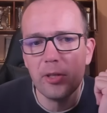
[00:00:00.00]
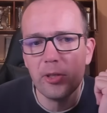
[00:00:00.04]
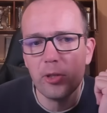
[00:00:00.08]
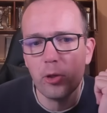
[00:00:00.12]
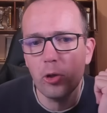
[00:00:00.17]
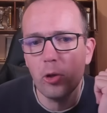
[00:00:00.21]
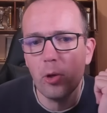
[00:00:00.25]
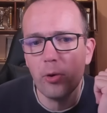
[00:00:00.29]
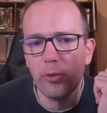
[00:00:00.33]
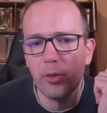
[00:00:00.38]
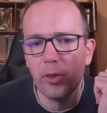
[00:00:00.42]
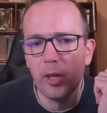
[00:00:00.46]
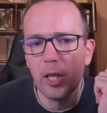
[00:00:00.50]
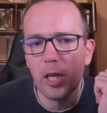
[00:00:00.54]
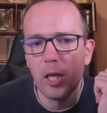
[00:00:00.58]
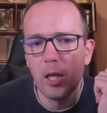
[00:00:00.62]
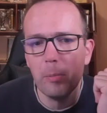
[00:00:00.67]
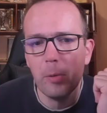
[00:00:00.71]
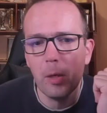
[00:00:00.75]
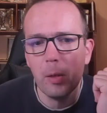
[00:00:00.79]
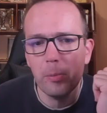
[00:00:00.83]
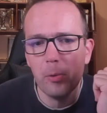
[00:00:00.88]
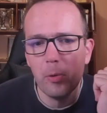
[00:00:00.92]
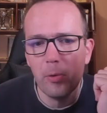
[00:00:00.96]
So you're thinking
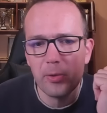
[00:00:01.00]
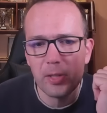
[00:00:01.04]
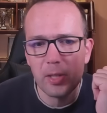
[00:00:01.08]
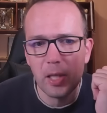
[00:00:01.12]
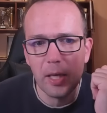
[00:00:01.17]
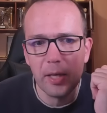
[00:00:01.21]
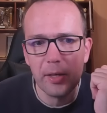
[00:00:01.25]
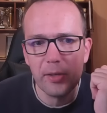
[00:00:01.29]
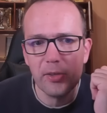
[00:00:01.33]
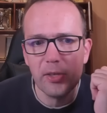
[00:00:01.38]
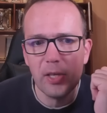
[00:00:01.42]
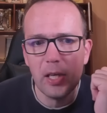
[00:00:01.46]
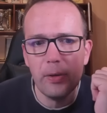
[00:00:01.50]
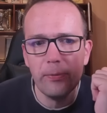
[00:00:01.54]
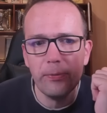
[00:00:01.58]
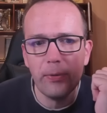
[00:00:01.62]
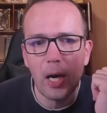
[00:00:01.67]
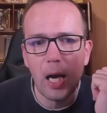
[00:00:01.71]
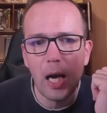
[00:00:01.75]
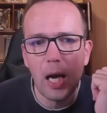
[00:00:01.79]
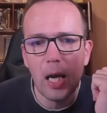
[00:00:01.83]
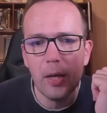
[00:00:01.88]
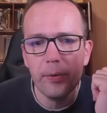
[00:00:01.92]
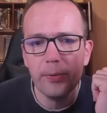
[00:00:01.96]
about moves like
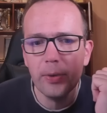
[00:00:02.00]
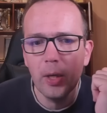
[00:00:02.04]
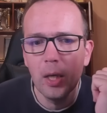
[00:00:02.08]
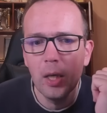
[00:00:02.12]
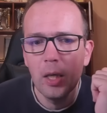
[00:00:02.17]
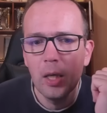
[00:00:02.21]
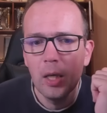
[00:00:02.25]
c5,